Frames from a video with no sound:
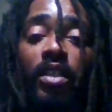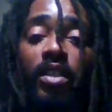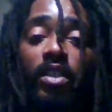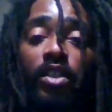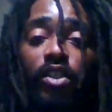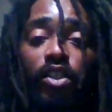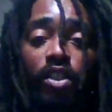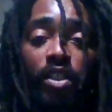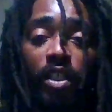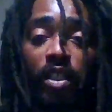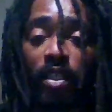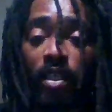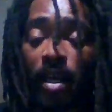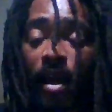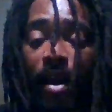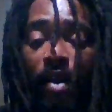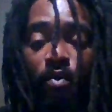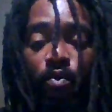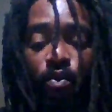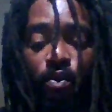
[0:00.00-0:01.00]
The shit
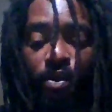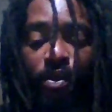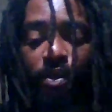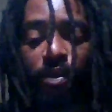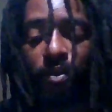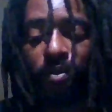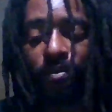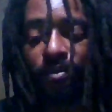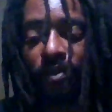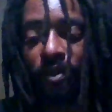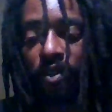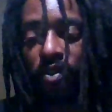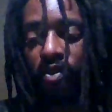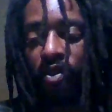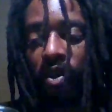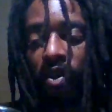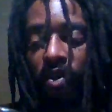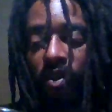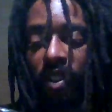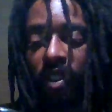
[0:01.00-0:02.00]
got real, you
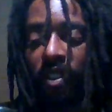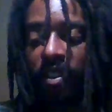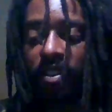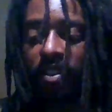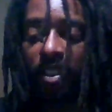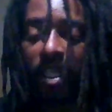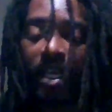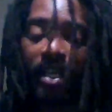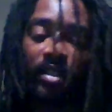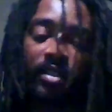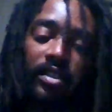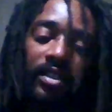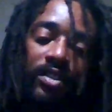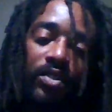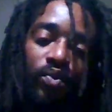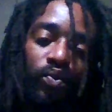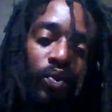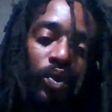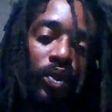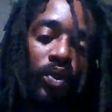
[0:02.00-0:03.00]
know? And it's like, it's
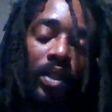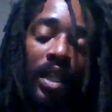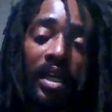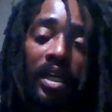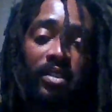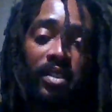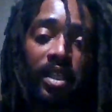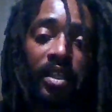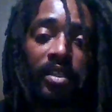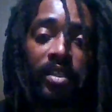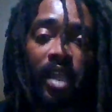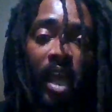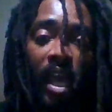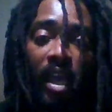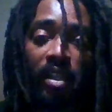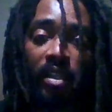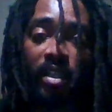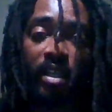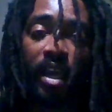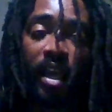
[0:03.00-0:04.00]
real like that
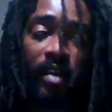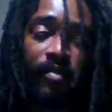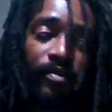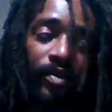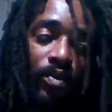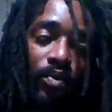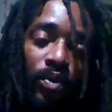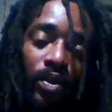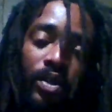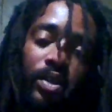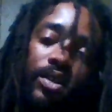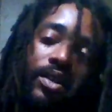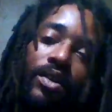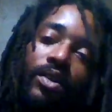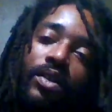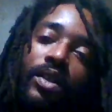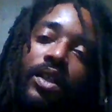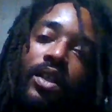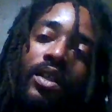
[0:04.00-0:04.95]
daily everywhere, though.